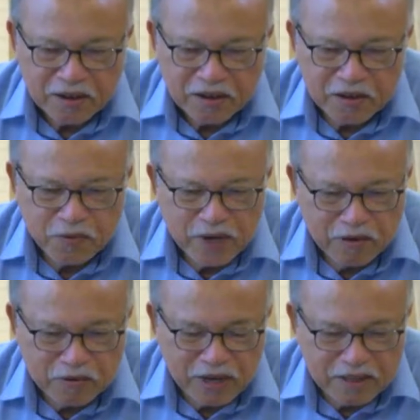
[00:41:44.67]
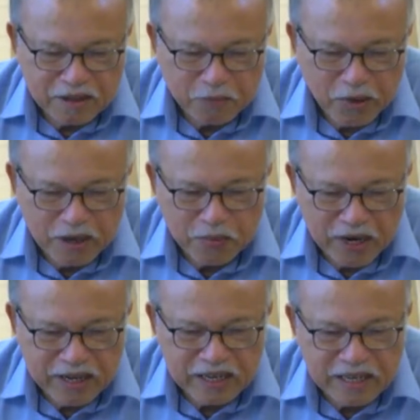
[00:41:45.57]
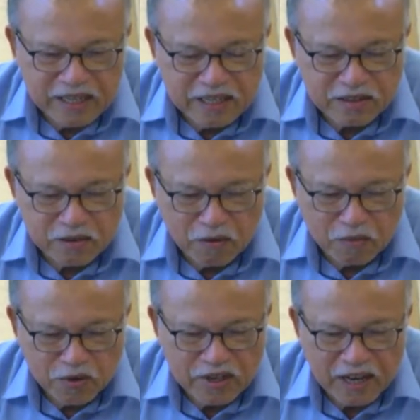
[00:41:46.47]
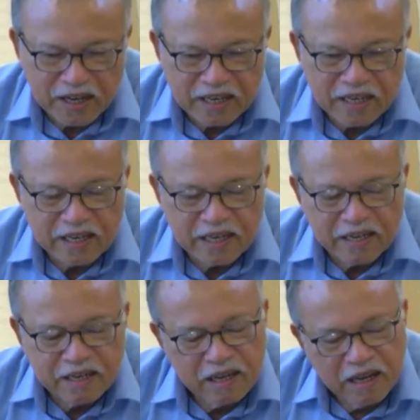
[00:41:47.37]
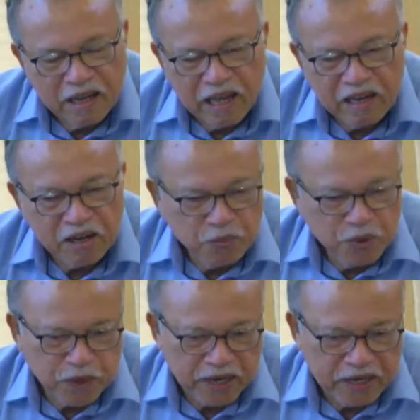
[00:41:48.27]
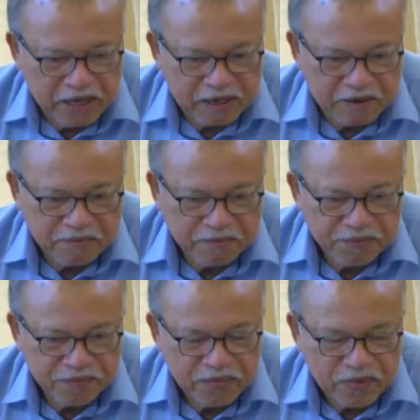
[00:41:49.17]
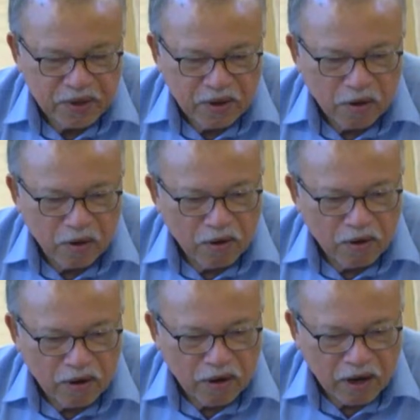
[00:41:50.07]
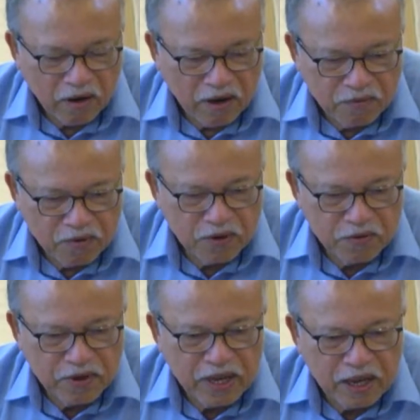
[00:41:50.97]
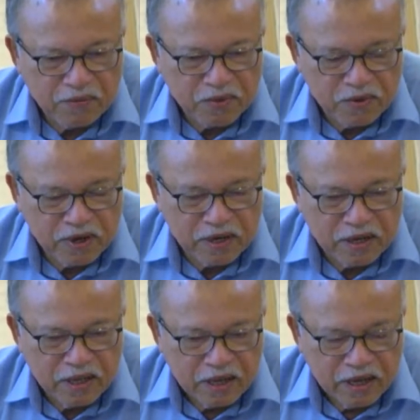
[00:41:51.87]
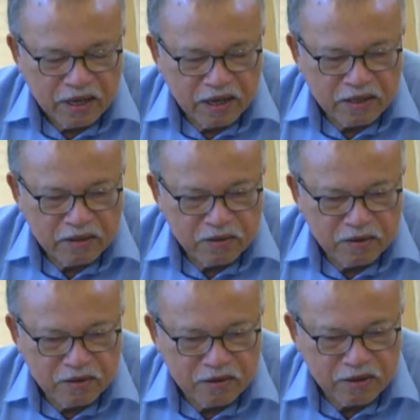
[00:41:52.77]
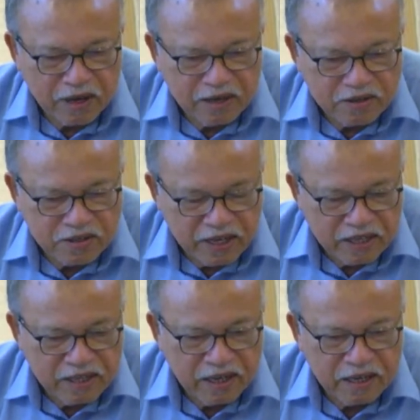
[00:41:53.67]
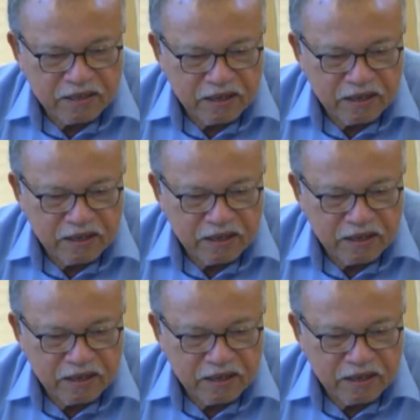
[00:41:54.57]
if we look at the Malay binding, it is almost like Arabic binding. However, we have to, uh, uh to, to, to understand that